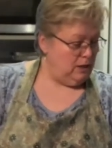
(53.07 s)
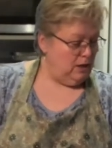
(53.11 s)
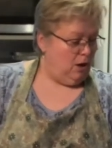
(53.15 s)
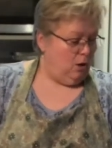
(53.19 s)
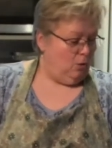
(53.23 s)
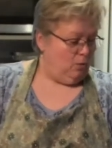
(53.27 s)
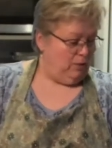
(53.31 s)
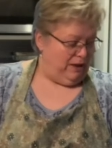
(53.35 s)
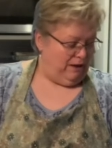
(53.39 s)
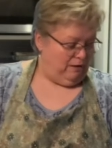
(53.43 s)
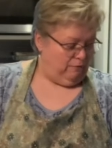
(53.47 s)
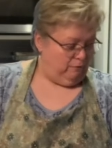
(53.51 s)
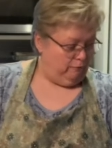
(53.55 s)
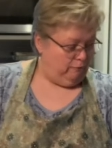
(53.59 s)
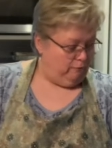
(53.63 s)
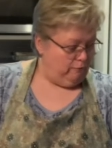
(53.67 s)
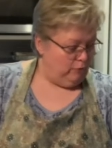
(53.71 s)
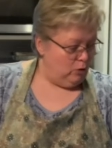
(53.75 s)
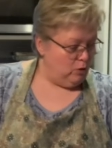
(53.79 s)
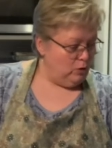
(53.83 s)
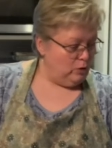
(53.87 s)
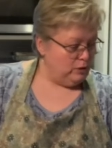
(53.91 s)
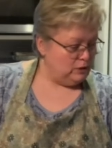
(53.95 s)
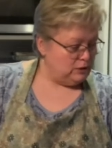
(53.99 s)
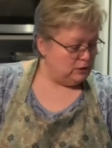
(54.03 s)
We have
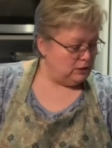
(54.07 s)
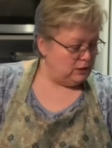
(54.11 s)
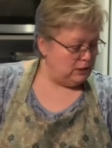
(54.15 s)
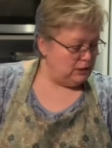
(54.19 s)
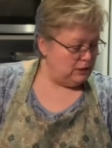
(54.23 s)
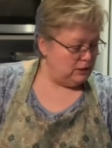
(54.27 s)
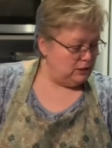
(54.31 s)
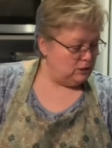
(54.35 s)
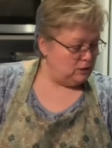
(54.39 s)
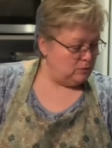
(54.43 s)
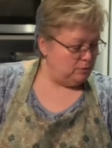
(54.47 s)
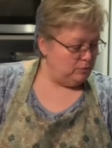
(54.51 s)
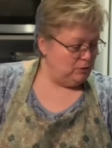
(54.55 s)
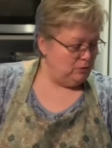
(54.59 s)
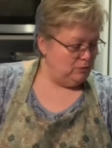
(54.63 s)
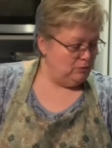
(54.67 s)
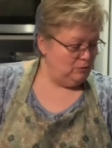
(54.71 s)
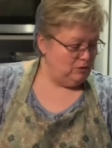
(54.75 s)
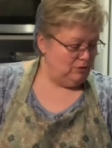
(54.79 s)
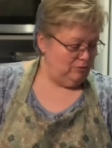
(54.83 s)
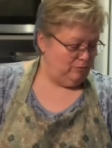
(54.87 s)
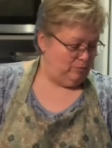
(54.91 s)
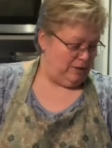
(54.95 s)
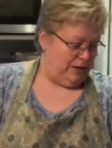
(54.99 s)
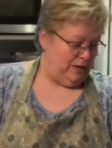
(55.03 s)
4
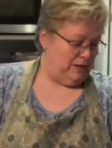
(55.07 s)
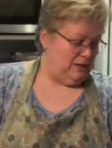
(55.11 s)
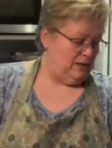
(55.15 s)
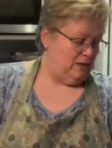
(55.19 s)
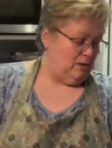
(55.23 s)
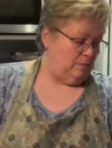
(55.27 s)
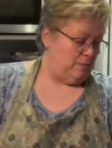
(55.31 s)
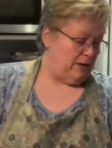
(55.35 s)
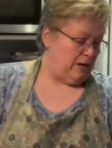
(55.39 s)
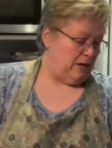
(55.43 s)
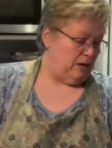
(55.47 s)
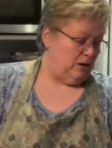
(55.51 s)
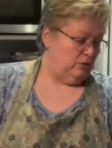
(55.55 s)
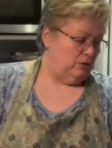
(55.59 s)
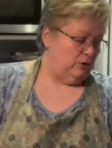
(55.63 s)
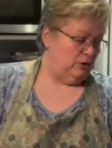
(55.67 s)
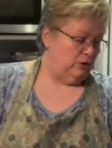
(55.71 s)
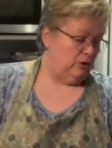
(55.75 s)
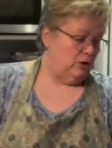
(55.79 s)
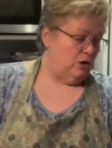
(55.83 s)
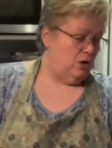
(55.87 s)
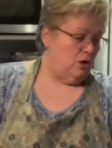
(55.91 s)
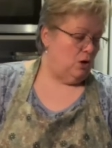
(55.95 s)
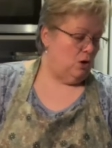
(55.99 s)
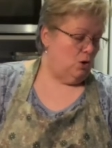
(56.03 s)
teaspoons of baking
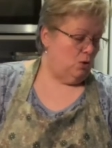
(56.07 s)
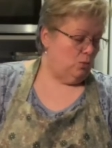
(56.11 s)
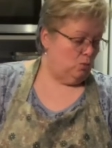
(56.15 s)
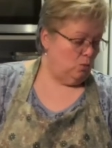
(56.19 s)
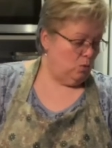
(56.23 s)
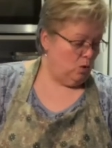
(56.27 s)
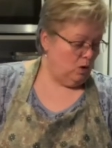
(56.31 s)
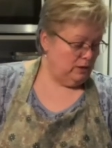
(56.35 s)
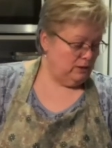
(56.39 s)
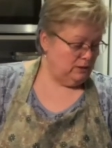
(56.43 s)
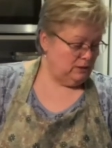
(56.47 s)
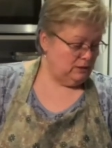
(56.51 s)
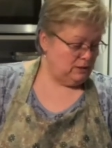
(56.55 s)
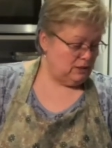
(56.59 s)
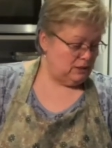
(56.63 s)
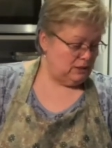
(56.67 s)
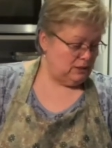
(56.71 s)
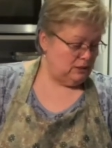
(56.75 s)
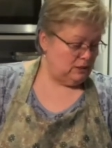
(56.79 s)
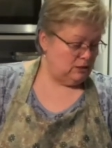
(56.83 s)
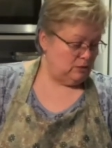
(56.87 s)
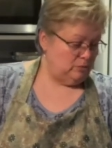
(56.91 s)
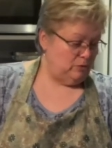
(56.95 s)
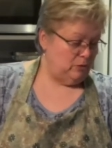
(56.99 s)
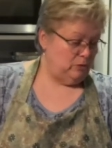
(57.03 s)
powder, 1
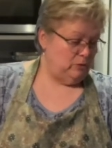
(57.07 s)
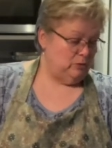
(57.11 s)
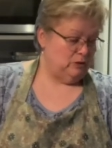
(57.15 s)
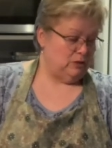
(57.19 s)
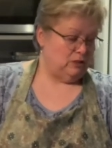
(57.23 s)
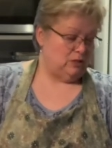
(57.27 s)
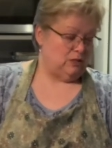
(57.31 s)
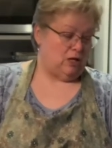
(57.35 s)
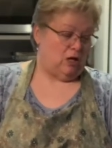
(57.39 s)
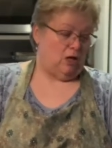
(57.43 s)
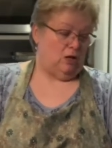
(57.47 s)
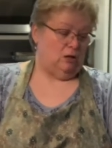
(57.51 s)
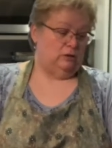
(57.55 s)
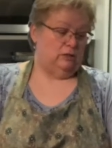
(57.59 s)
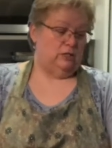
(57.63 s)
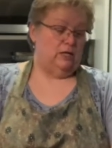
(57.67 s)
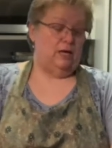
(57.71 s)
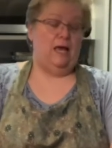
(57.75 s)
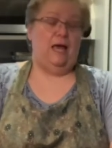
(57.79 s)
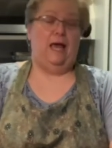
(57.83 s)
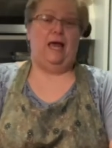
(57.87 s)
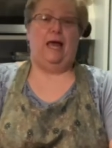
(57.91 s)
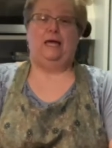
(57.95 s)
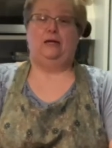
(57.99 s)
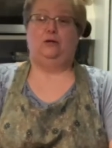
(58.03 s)
teaspoon of salt,
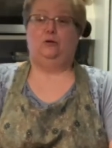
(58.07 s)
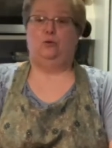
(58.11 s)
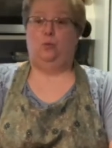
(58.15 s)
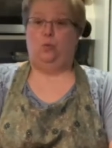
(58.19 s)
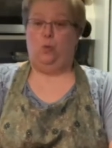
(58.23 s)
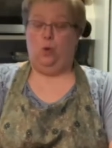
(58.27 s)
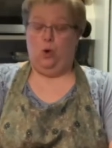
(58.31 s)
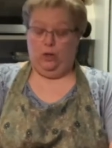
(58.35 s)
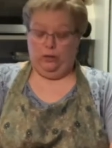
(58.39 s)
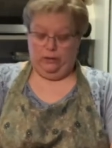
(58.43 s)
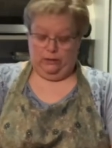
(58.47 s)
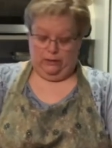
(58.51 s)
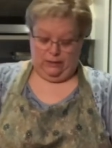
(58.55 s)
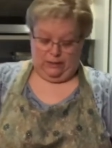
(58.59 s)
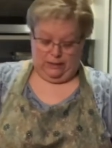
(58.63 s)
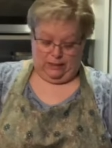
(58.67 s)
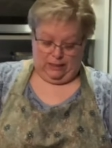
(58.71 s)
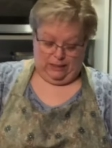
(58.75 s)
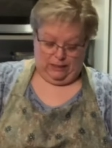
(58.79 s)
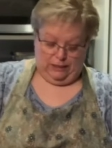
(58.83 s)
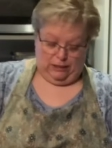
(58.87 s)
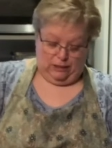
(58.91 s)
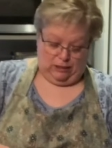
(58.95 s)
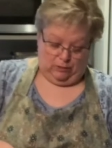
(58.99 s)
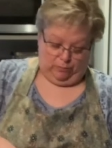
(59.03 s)
and 1
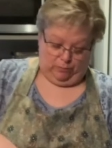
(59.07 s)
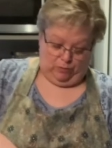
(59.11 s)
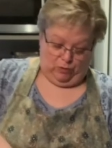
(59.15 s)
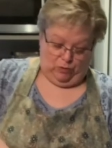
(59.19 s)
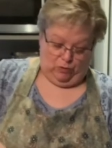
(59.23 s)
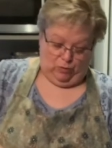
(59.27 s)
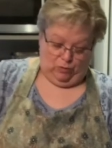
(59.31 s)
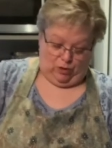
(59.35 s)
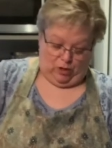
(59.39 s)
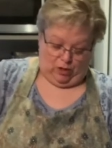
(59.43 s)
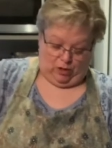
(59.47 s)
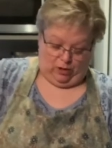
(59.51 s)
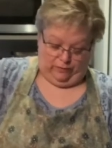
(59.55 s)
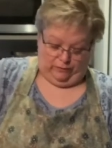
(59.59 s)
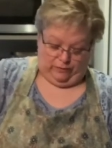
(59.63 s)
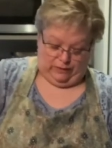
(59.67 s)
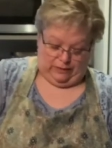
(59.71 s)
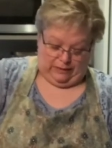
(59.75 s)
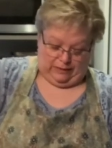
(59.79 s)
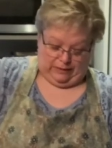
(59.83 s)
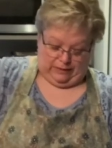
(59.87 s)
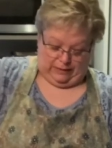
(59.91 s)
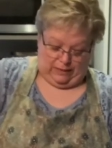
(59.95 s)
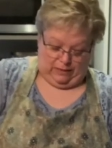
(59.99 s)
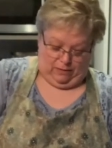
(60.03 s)
teaspoon of
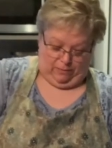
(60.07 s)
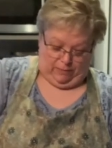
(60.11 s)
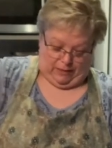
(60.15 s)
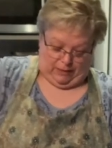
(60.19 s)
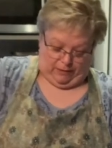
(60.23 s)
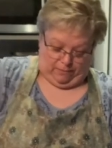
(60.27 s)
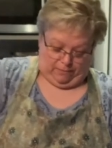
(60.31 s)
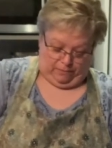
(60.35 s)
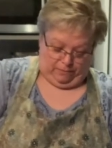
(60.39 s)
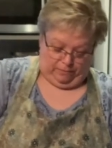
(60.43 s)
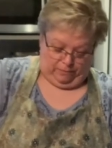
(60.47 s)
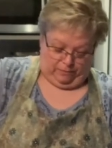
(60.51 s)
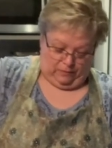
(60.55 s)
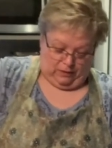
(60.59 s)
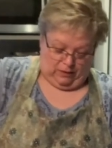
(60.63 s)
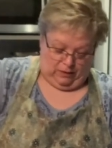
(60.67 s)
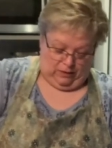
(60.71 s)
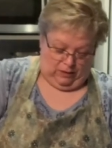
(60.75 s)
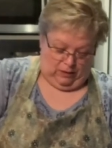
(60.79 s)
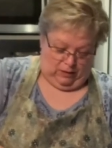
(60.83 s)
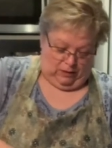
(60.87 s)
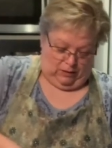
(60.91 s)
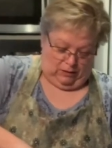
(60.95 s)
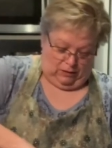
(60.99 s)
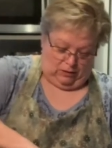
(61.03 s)
cinnamon.
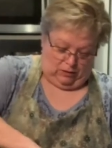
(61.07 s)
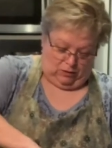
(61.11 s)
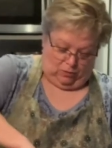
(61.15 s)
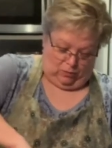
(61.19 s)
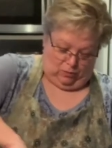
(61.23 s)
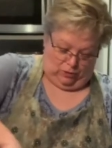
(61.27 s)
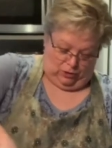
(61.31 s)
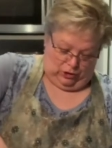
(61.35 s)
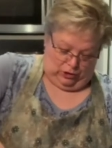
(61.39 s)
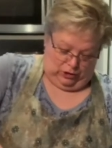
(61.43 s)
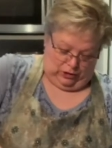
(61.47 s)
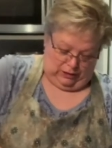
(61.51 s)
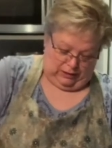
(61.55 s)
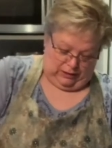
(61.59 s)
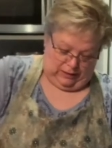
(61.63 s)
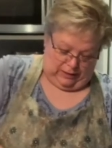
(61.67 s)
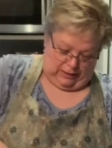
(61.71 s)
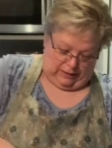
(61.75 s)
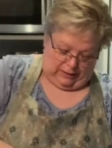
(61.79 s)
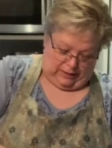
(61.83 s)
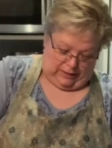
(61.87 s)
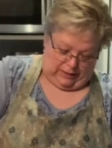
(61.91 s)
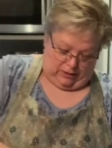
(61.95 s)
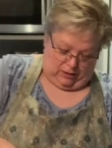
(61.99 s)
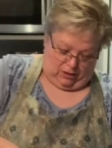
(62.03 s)
So we'll just
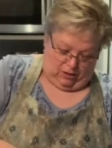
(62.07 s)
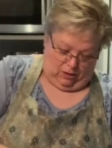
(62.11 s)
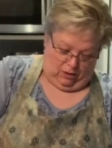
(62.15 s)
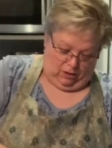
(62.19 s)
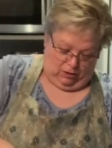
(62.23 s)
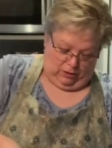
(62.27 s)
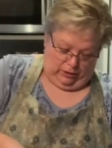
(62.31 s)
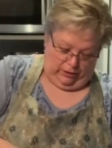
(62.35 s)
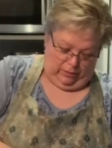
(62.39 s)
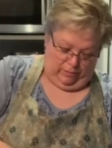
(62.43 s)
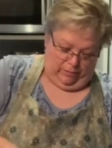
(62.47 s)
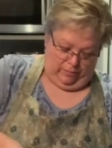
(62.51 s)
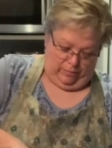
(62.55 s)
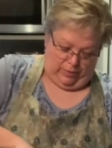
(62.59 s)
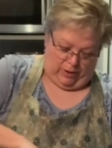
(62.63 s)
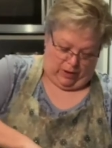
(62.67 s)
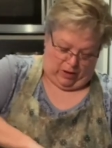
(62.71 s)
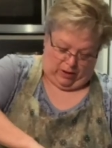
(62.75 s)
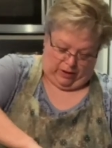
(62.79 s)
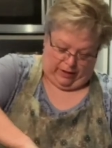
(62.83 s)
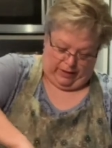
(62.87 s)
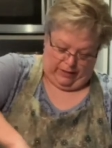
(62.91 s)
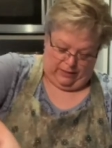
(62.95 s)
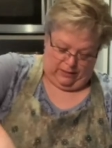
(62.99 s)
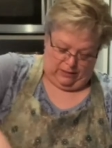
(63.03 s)
get that all
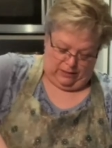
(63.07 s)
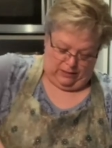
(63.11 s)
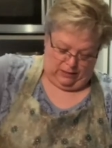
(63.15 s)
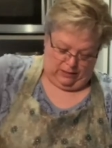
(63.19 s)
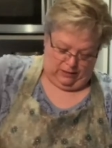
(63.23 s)
combined